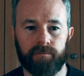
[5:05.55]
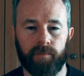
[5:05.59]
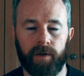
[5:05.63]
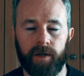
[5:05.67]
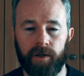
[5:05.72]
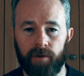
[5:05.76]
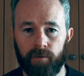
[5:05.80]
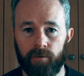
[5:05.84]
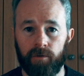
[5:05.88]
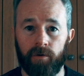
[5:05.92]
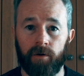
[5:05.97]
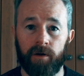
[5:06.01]

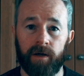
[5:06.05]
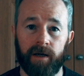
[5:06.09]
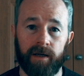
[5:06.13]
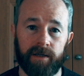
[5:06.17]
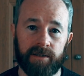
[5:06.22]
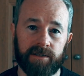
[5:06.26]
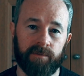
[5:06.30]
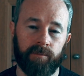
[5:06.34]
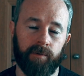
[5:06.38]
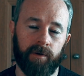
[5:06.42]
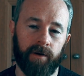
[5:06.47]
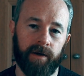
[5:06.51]
When you look at
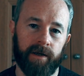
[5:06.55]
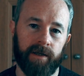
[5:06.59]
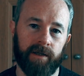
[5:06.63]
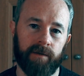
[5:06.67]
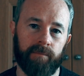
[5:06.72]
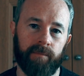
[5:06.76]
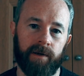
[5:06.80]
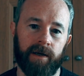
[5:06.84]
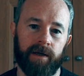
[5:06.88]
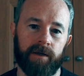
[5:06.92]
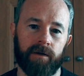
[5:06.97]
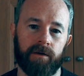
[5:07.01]
a supply and
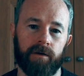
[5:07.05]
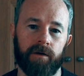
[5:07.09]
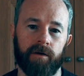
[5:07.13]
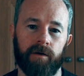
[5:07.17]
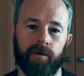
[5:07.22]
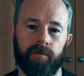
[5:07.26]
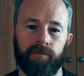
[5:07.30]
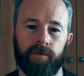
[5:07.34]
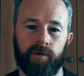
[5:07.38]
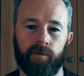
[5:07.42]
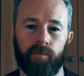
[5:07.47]
demand curve,